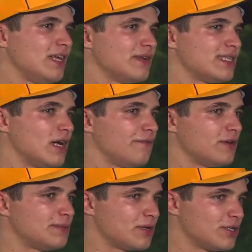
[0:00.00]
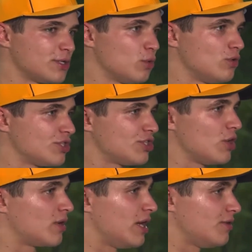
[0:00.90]
even tougher is because the walls are
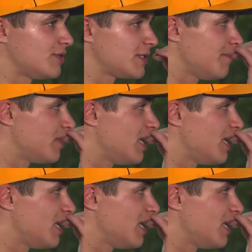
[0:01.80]
so close.